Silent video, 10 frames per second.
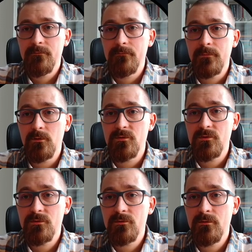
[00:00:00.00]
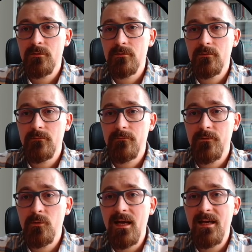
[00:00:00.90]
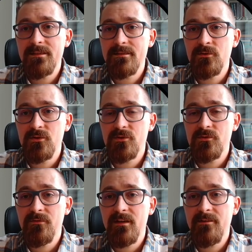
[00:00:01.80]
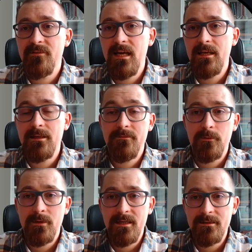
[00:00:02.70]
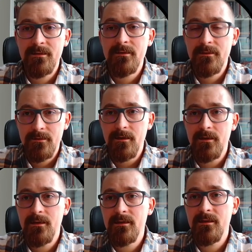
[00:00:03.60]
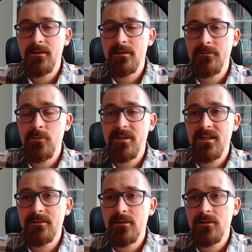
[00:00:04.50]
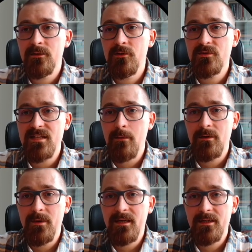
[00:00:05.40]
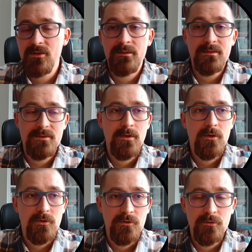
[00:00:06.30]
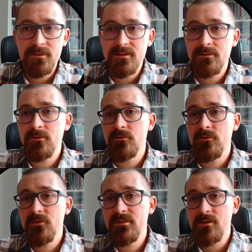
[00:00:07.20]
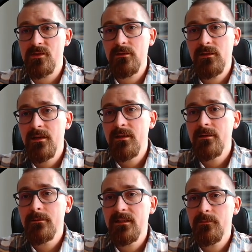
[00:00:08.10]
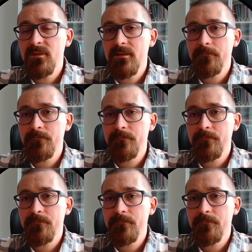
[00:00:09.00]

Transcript: those few lines just to verify if you can if we can use our package in this new session. Let me